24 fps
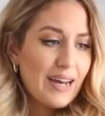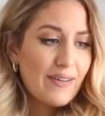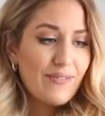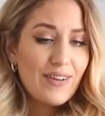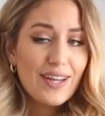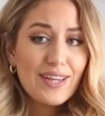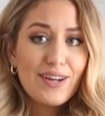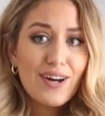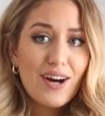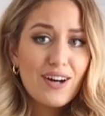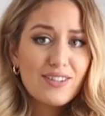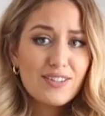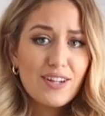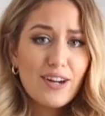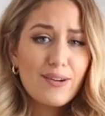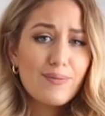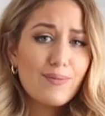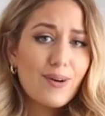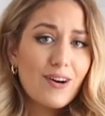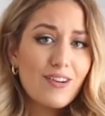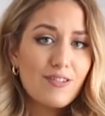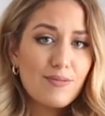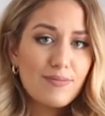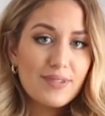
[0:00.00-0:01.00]
I feel like you can't go
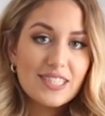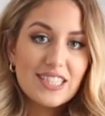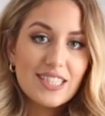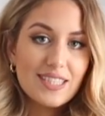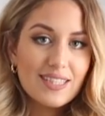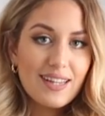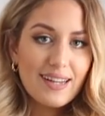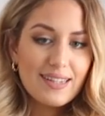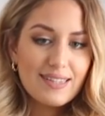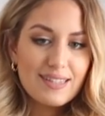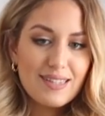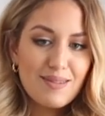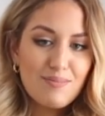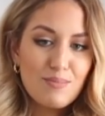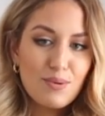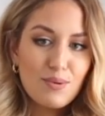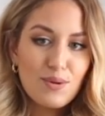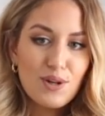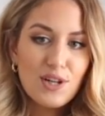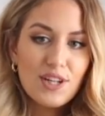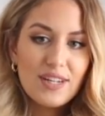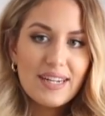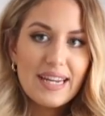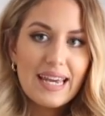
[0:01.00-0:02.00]
wrong with just like a
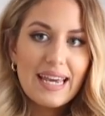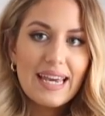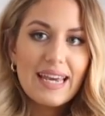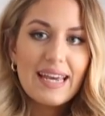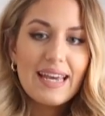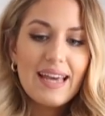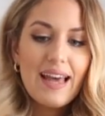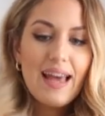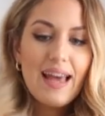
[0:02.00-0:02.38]
simple hoodie.